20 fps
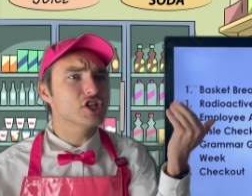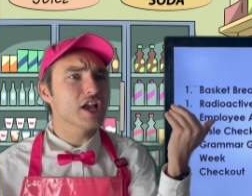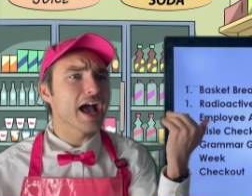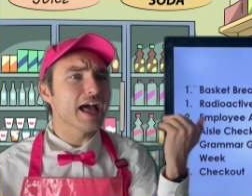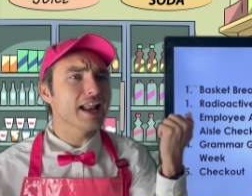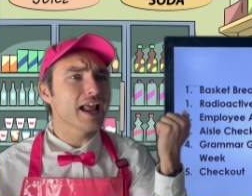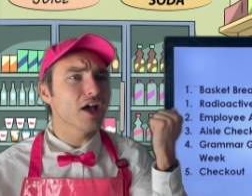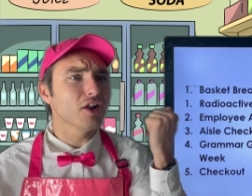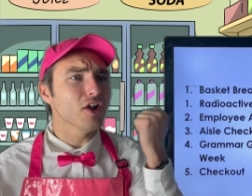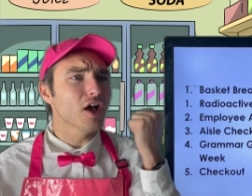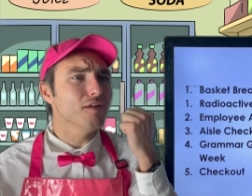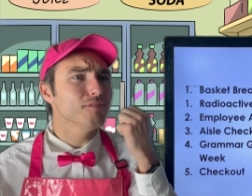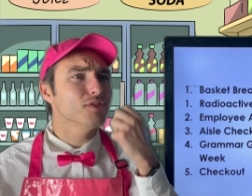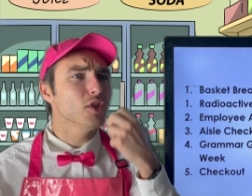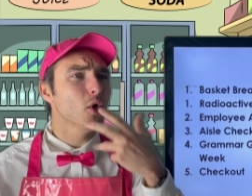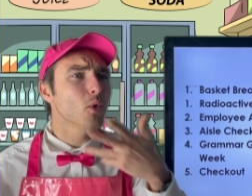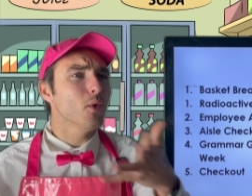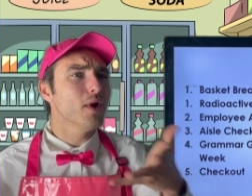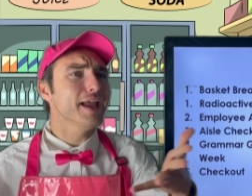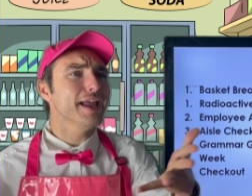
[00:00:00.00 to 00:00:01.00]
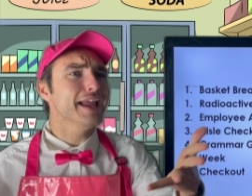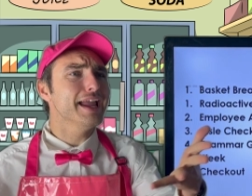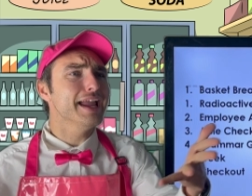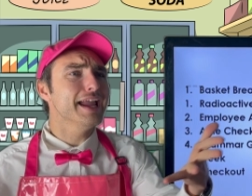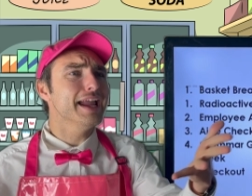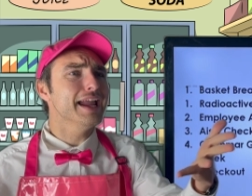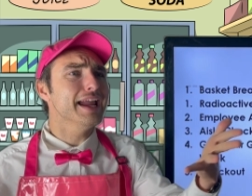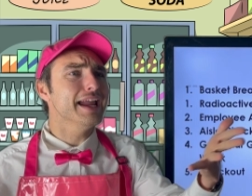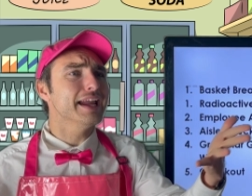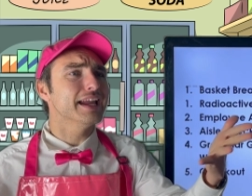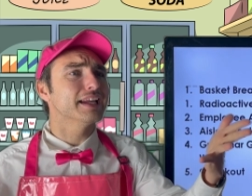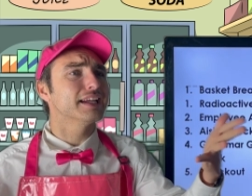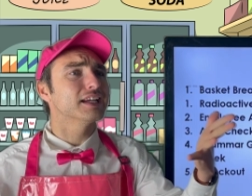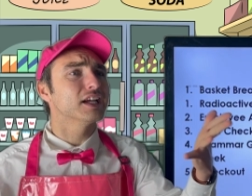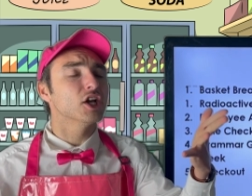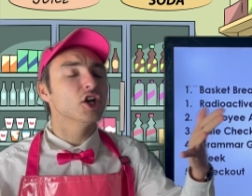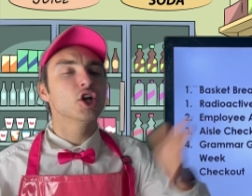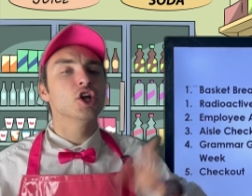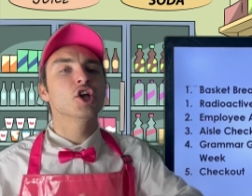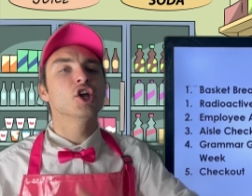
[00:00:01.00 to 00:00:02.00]
Shout Out of the
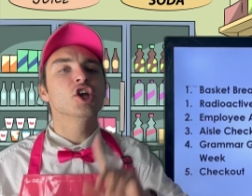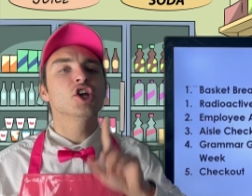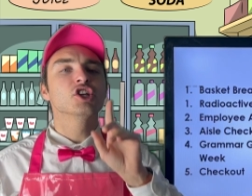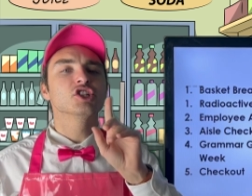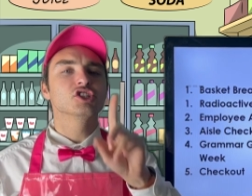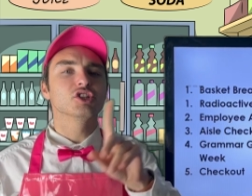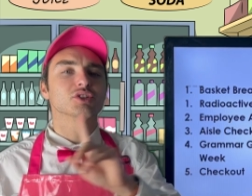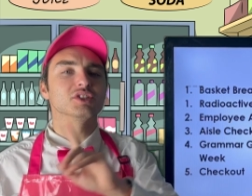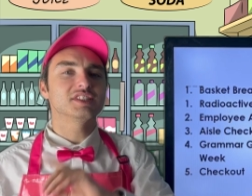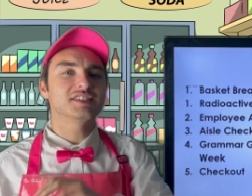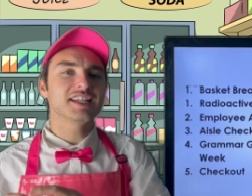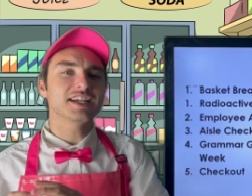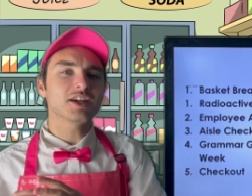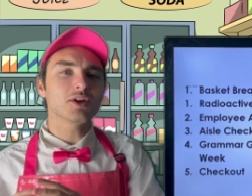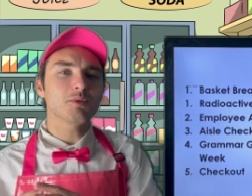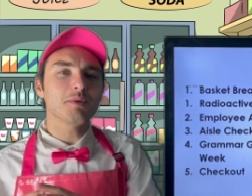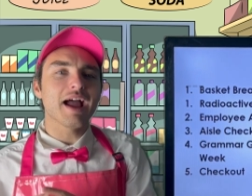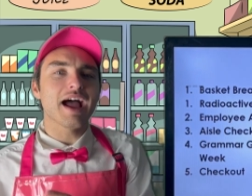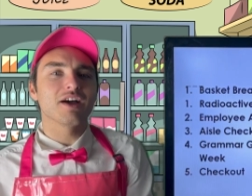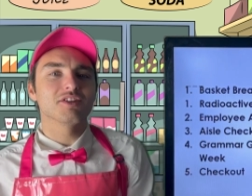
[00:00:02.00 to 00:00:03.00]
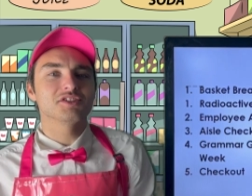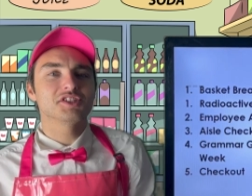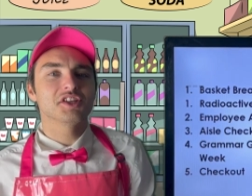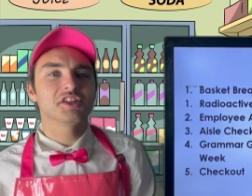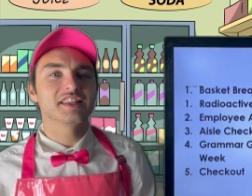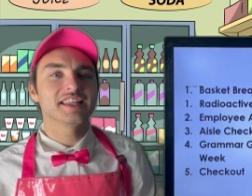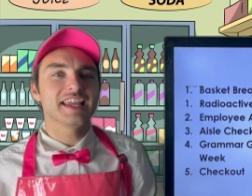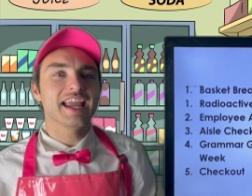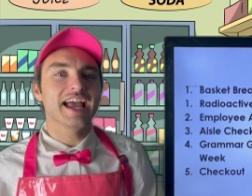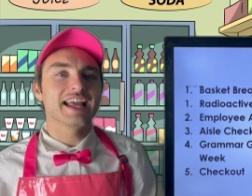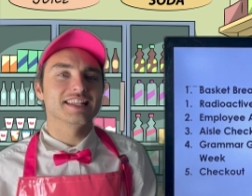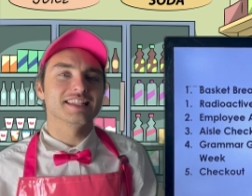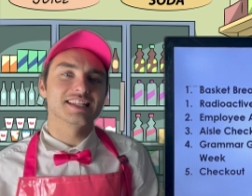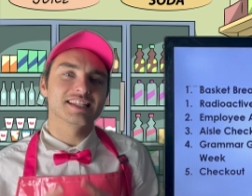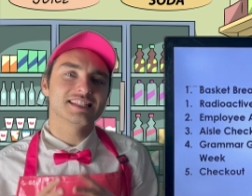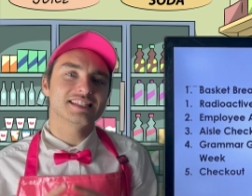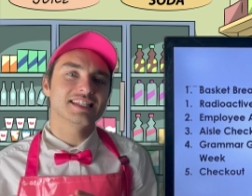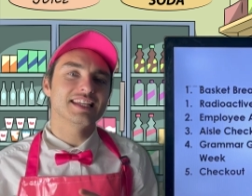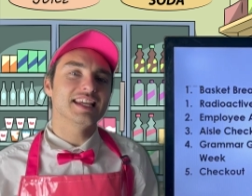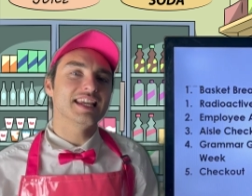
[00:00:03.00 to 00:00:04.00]
Week. So stick around till the end to
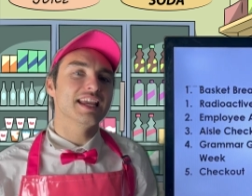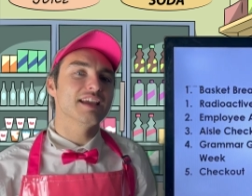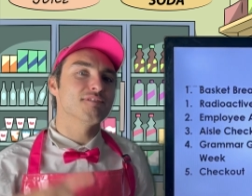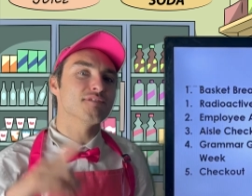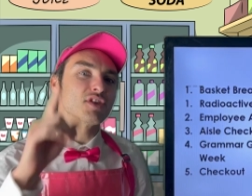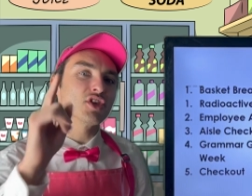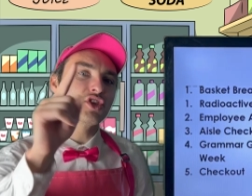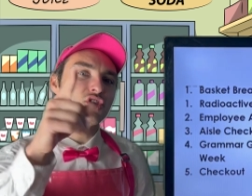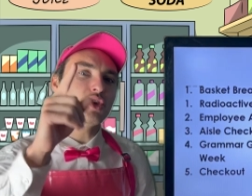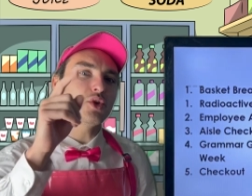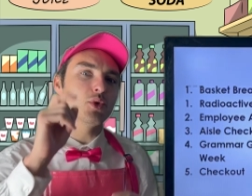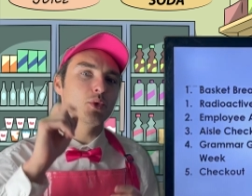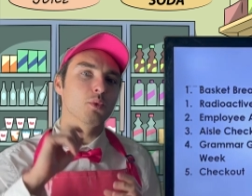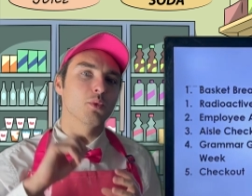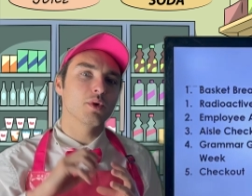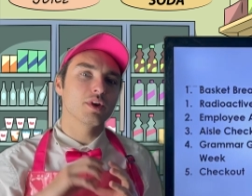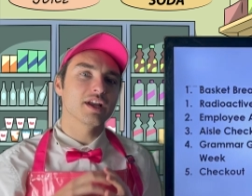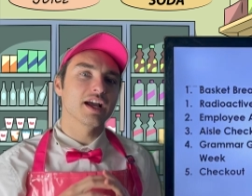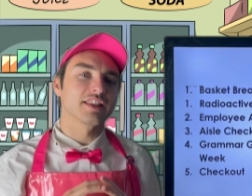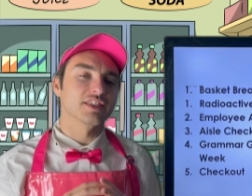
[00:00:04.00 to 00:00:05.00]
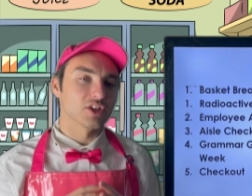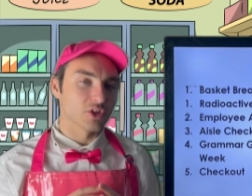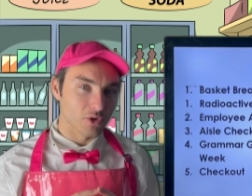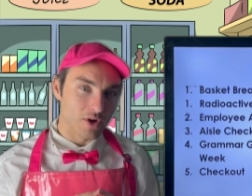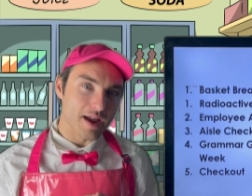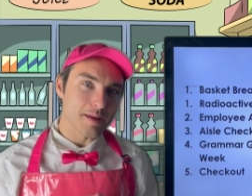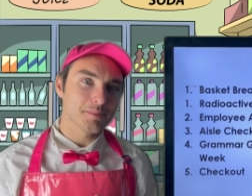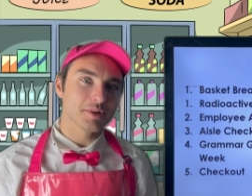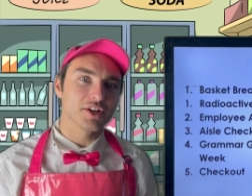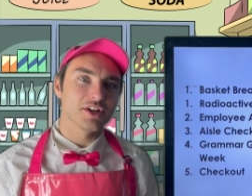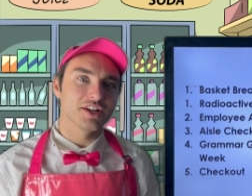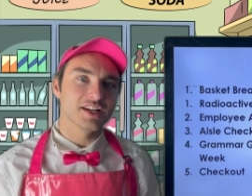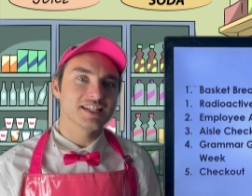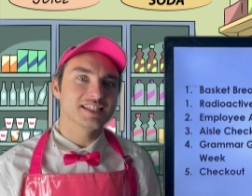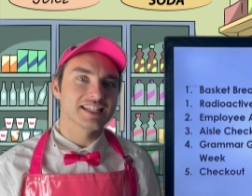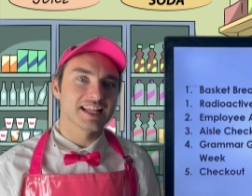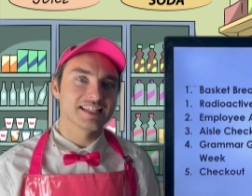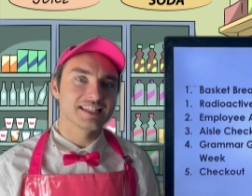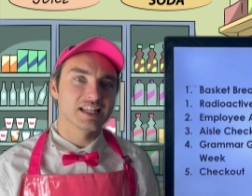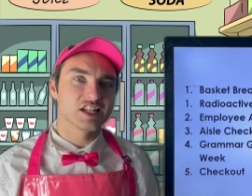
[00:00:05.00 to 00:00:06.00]
see if you got the Grammar Goodie
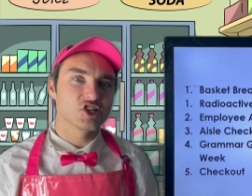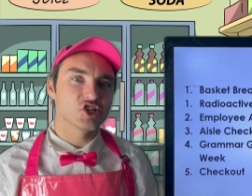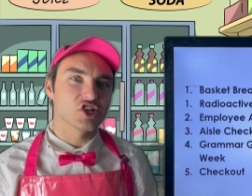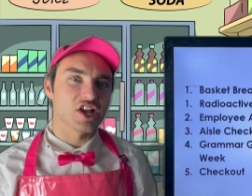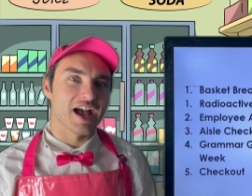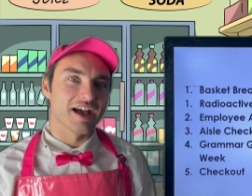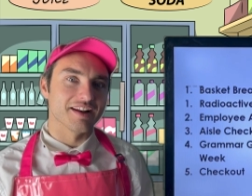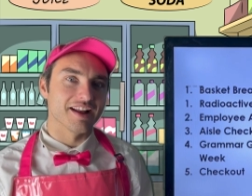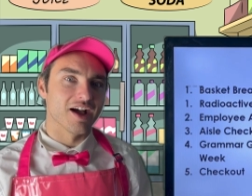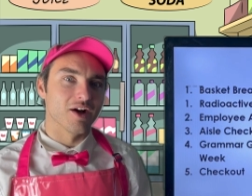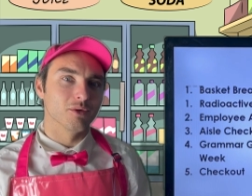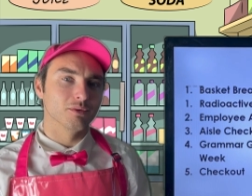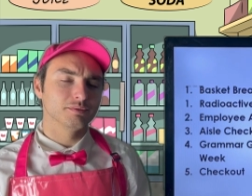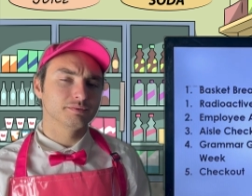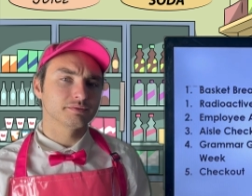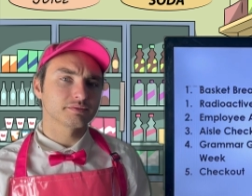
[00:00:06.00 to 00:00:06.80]
Sentence Shout Out.